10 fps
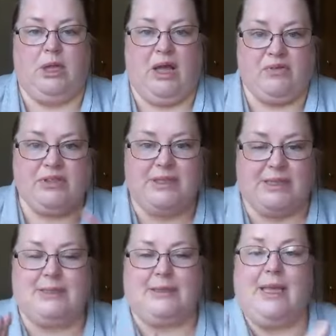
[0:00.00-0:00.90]
Have a
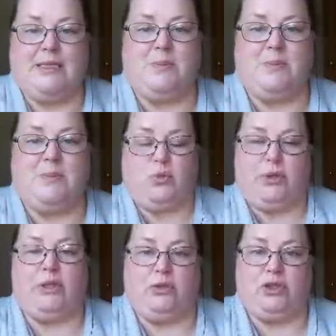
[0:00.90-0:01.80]
designated spot
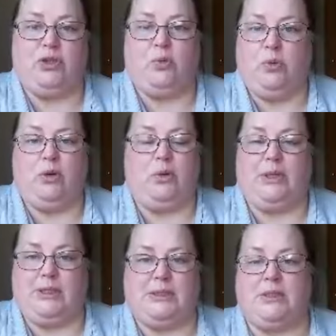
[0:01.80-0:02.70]
where you do your work,
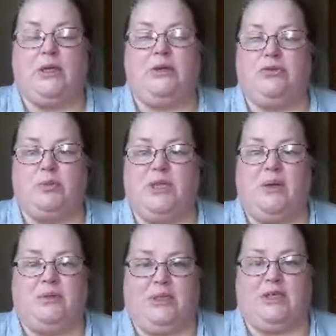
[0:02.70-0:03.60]
whether it's the dining room
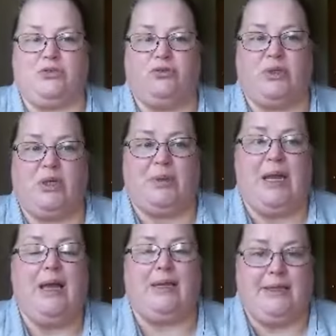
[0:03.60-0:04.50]
table or the kitchen room
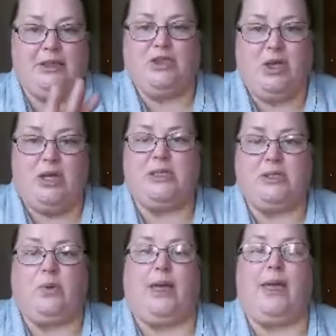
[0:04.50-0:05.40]
table, and then you tidy
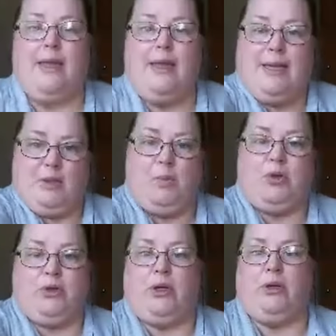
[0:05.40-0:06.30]
it away and you
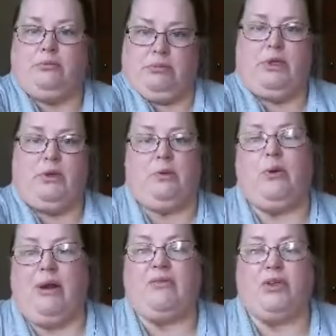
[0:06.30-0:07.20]
put it on,
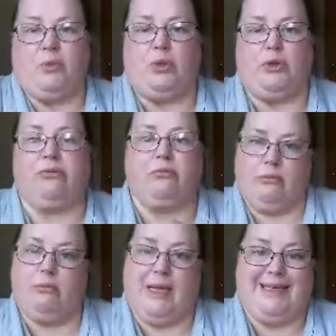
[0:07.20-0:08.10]
wherever you put it
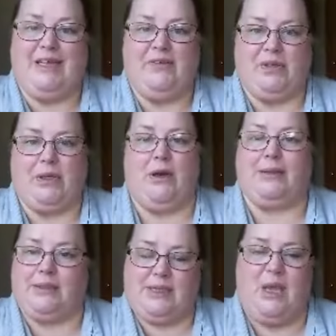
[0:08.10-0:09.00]
and leave it
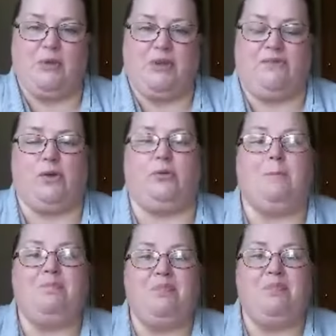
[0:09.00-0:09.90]
there. And the same with the
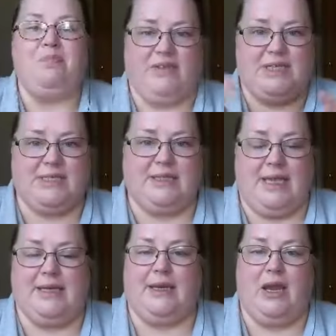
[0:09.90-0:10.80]
phone. Have a
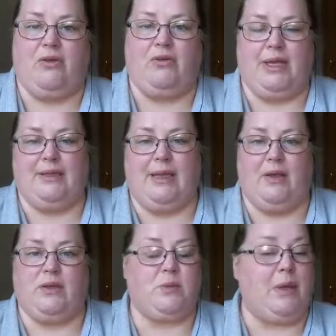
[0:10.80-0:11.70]
designated area in
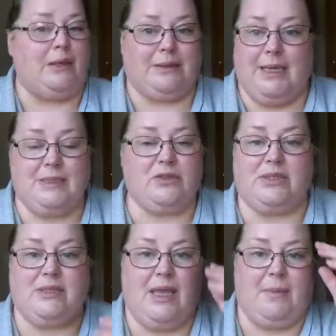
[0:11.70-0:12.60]
the house. And kids
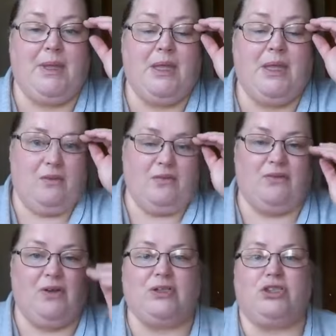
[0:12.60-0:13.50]
are the same. If
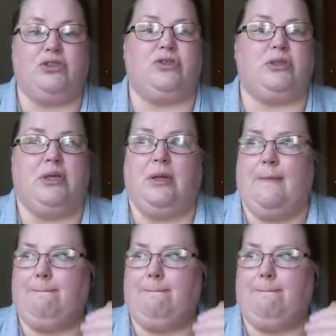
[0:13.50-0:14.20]
you've got children,